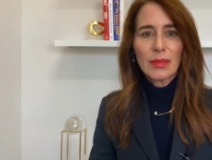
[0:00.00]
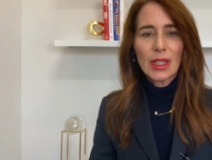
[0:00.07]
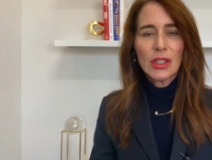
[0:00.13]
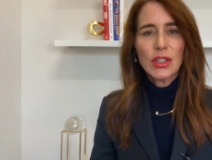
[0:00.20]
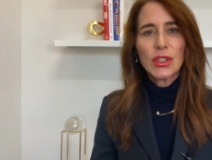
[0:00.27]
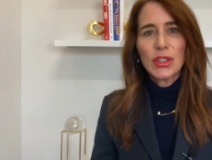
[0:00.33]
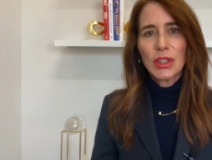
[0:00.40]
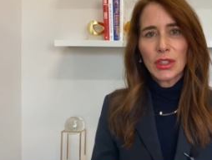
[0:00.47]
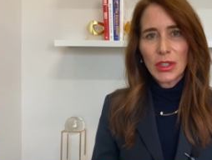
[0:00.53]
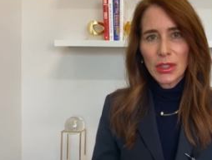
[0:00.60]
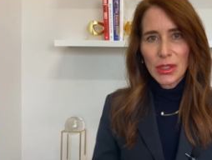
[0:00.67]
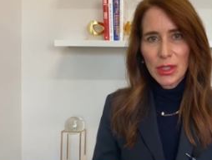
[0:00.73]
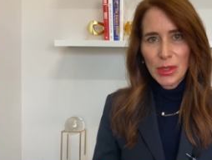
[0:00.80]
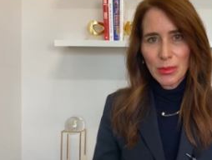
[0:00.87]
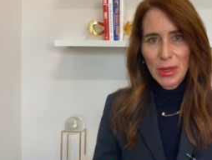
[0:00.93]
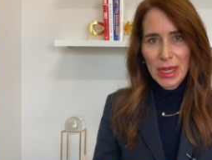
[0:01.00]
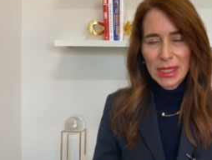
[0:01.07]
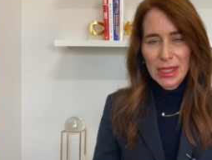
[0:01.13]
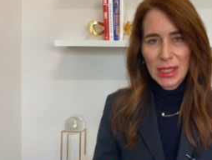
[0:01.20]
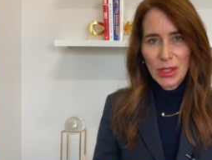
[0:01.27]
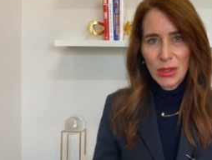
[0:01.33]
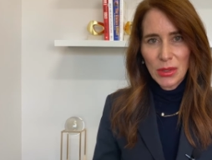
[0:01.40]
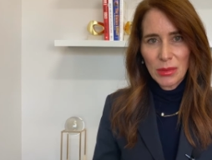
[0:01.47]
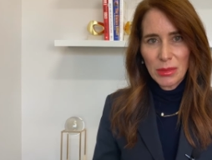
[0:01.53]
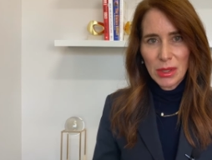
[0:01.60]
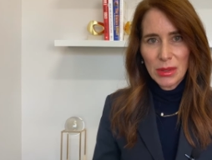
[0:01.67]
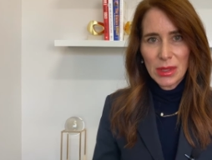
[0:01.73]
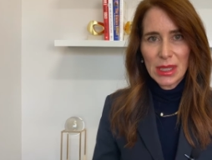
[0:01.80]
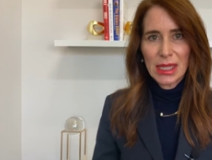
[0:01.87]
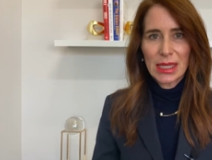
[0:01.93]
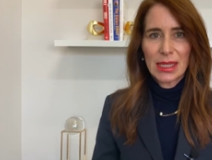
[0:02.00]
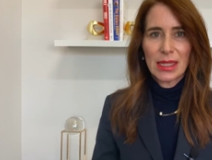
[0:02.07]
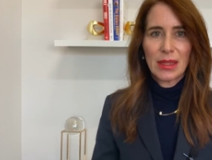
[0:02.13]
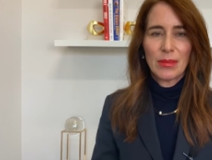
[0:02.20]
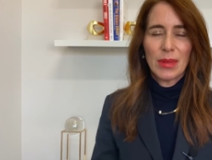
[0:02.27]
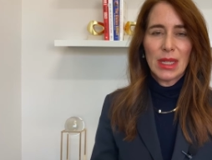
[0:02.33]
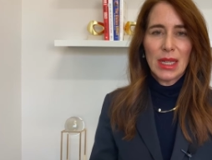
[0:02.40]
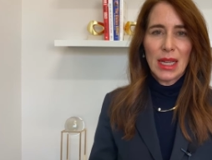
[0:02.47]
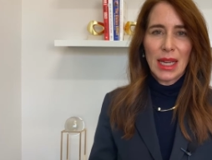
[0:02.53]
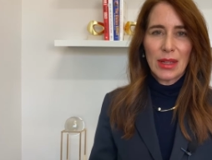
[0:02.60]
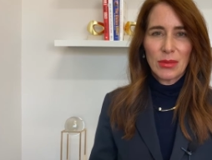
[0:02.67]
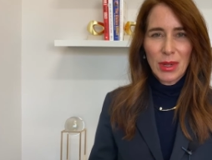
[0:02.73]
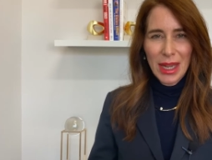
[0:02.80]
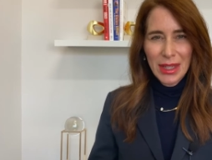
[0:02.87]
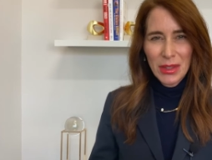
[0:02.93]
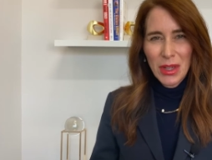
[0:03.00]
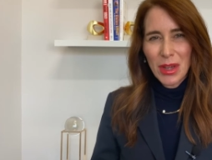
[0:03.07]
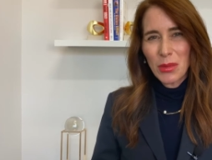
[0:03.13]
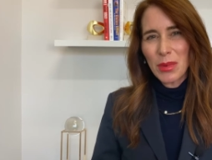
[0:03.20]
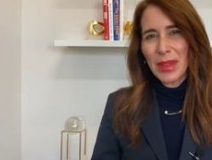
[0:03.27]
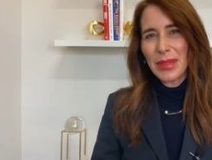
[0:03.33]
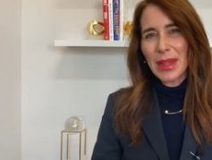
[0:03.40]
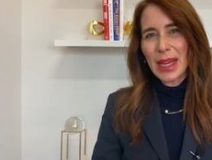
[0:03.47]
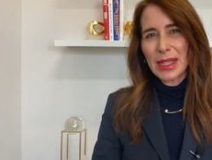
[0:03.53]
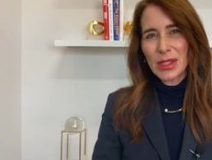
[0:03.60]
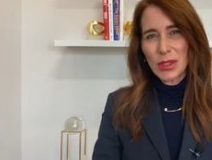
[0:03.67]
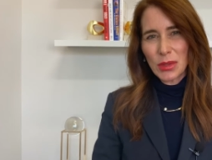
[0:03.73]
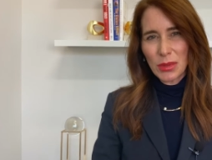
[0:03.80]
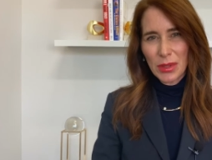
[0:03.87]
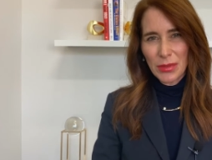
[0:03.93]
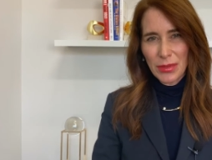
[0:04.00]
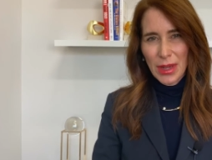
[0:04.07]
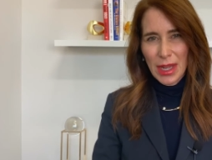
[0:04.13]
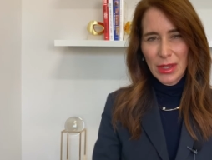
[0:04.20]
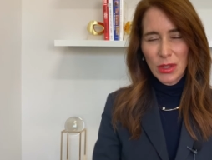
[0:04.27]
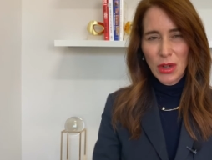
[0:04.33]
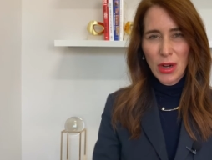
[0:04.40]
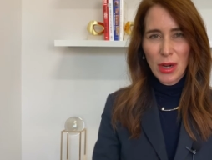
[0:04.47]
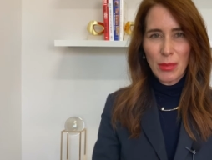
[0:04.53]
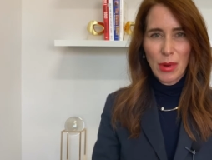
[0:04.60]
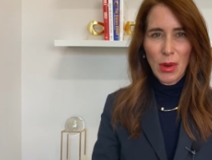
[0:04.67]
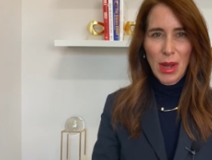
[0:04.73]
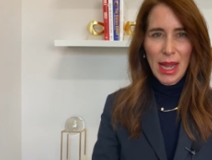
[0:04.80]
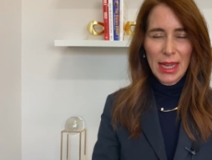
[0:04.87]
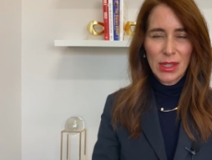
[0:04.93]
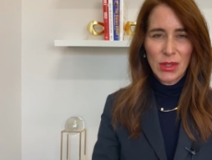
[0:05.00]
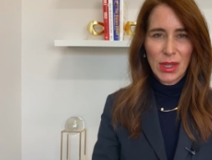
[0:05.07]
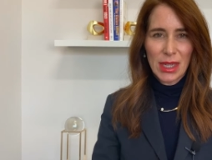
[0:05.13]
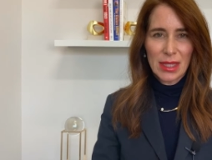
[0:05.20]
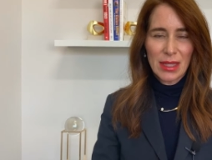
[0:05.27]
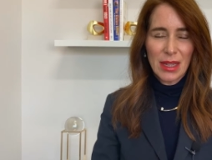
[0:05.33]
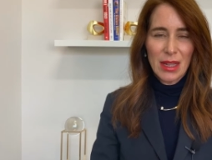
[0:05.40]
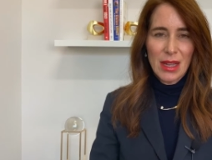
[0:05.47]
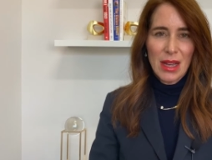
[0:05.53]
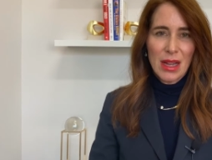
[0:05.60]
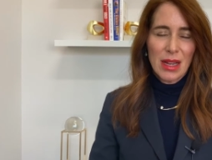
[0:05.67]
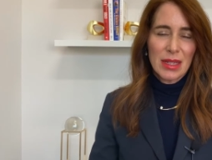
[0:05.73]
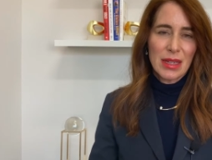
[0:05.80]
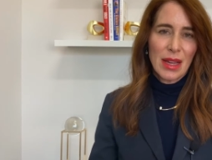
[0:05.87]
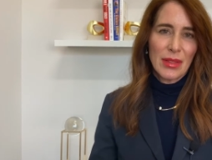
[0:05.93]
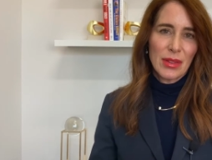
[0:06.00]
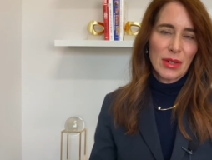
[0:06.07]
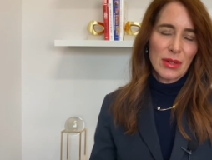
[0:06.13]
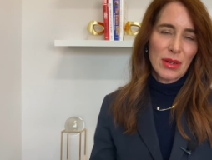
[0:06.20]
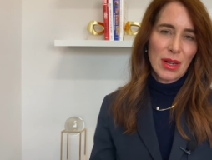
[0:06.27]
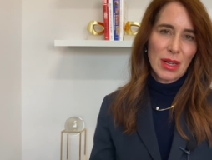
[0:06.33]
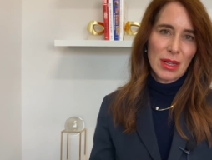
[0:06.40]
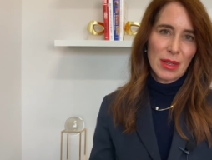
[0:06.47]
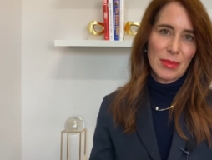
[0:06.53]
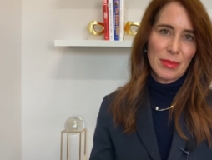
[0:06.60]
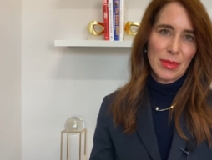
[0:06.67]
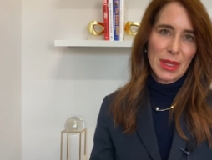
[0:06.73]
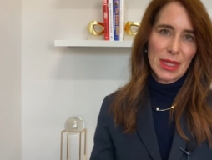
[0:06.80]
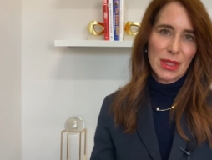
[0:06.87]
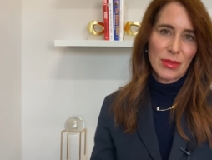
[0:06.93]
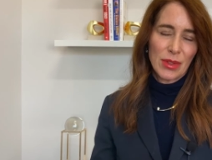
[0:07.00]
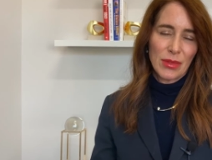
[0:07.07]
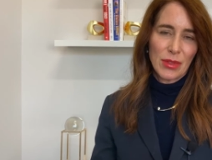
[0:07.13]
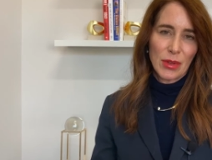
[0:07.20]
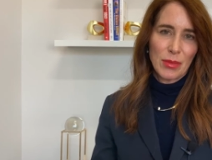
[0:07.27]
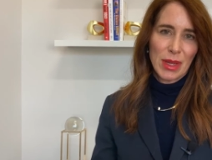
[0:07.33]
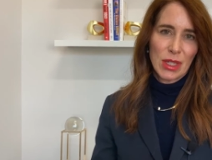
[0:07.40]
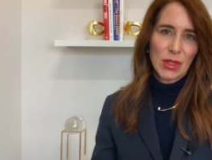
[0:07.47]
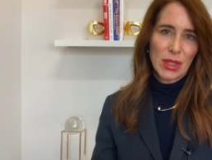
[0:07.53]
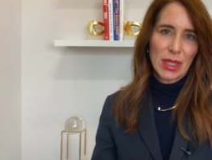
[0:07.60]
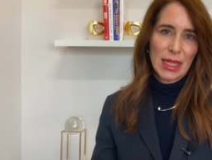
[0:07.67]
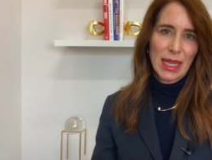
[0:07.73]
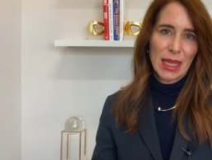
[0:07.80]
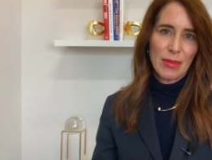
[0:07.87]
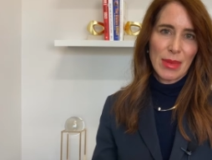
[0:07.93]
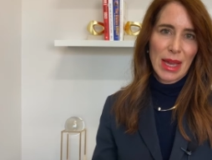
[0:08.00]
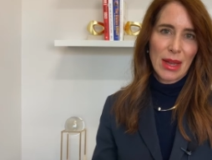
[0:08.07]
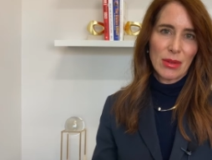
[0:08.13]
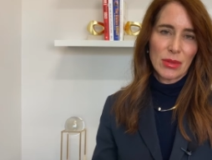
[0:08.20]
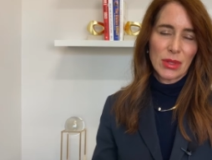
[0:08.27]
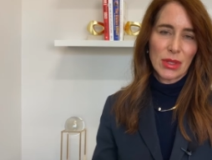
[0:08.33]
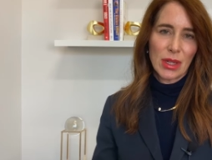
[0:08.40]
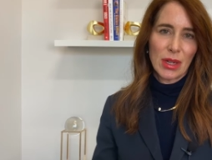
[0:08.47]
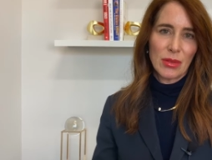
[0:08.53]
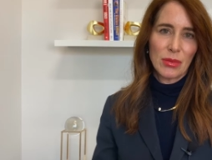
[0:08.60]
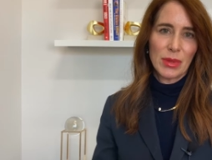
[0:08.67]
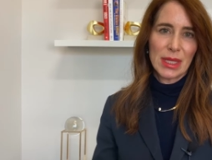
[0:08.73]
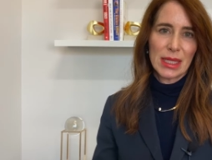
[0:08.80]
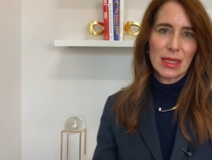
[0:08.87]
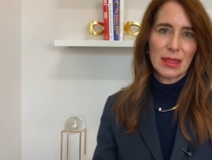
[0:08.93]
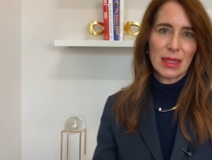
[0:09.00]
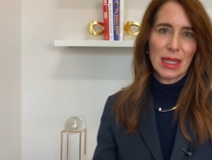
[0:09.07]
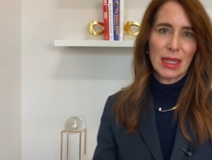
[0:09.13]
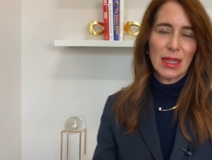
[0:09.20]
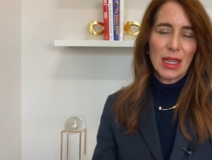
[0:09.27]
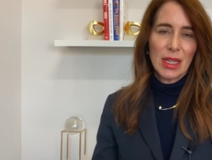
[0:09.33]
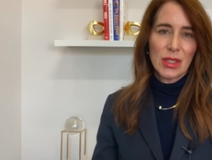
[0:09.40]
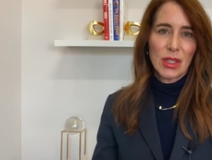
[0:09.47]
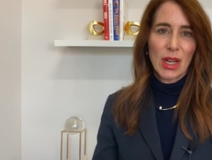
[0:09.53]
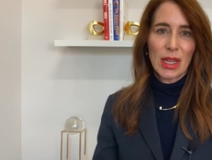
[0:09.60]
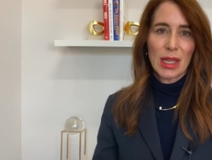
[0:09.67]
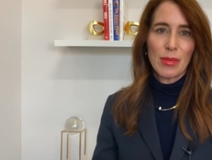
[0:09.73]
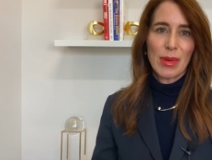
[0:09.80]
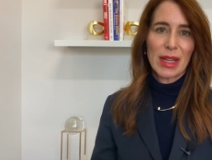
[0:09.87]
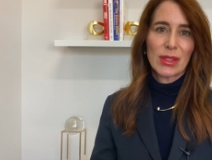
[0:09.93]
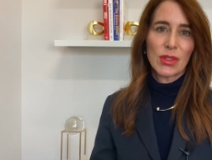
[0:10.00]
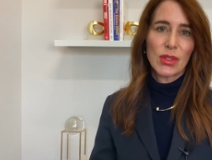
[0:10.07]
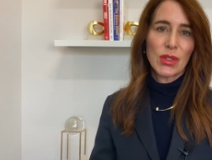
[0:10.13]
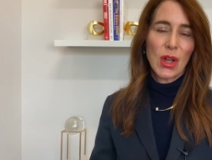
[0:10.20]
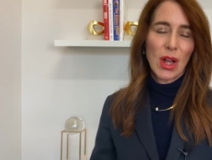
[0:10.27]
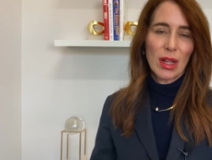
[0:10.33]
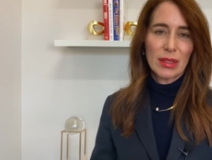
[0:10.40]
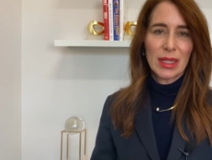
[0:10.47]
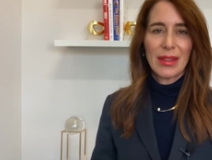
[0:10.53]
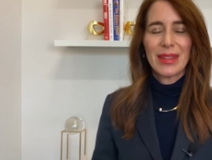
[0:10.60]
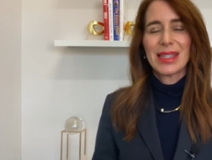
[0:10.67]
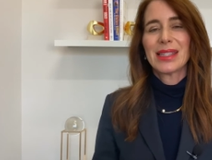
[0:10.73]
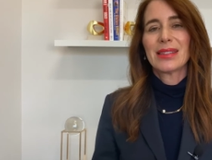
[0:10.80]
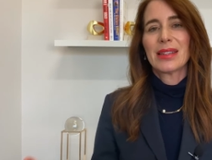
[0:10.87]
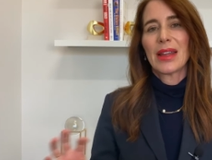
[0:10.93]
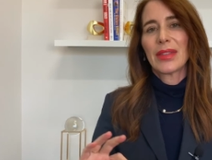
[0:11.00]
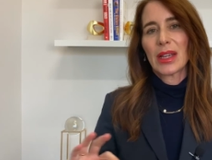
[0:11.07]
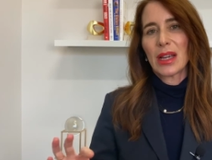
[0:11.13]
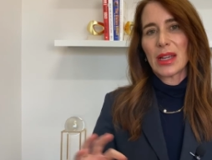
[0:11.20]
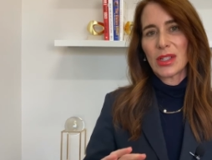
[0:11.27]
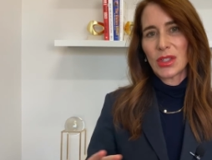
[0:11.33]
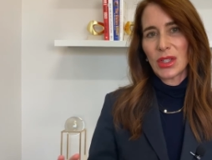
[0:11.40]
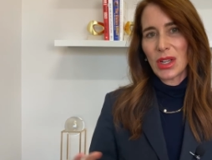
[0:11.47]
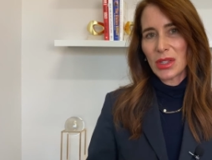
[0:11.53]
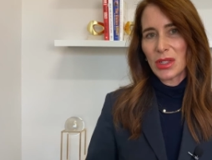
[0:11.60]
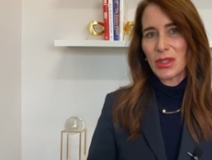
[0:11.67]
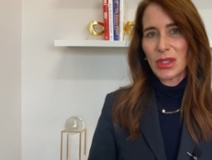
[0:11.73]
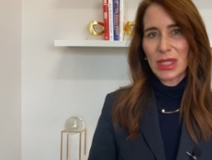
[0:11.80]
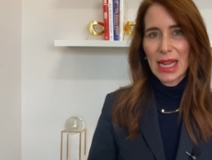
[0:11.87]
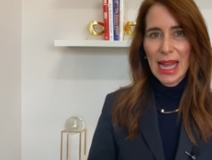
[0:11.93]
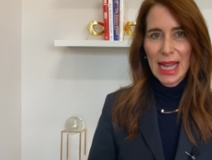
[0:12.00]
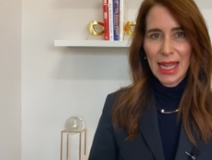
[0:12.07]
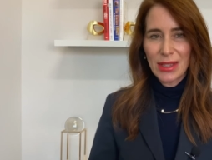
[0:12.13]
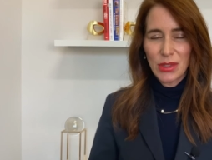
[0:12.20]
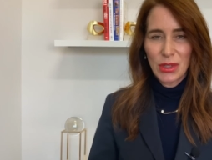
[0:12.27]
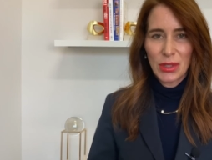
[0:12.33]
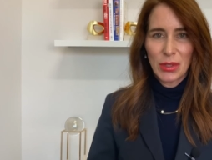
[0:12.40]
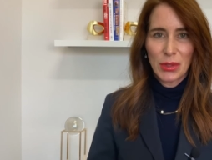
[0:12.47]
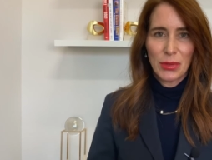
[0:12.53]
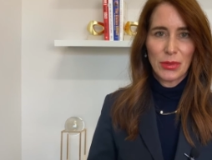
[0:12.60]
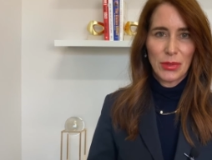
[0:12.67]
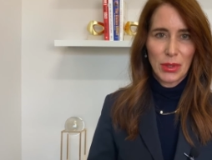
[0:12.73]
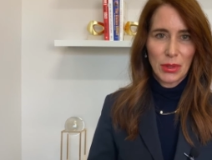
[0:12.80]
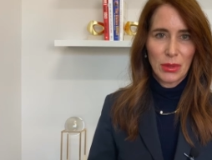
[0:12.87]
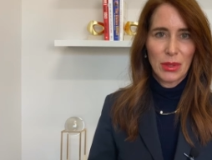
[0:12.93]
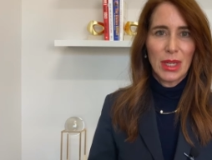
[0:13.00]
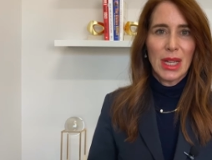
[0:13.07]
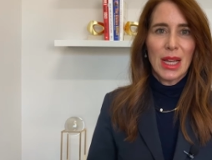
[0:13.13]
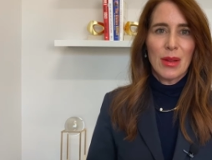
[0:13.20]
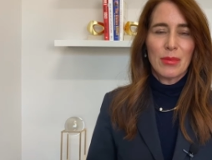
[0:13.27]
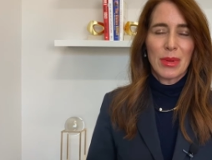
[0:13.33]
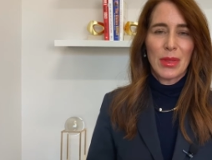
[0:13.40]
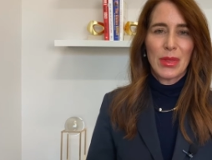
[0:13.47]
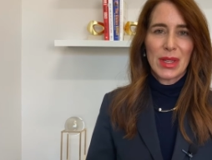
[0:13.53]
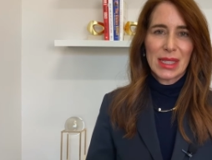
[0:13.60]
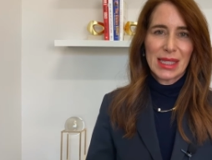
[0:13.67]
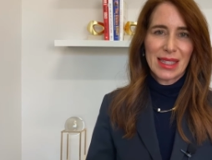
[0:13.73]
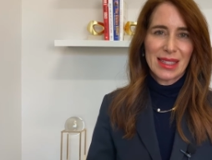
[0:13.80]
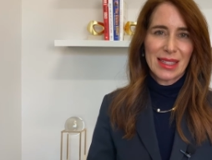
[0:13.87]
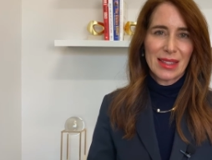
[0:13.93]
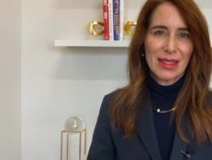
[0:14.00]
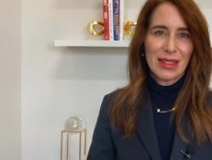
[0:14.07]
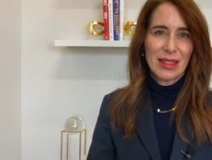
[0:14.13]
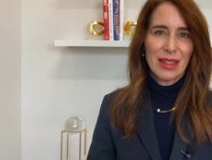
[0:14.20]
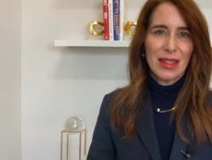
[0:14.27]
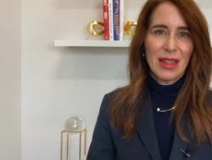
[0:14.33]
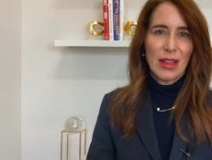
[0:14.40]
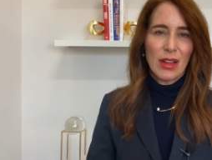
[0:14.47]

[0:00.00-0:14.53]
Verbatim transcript: sugar suppressing your immune system, and right along with that is the refined carbohydrates. Another piece of information came out recently talking about salt. And this is not the kind of salt you just add to your food, but this is the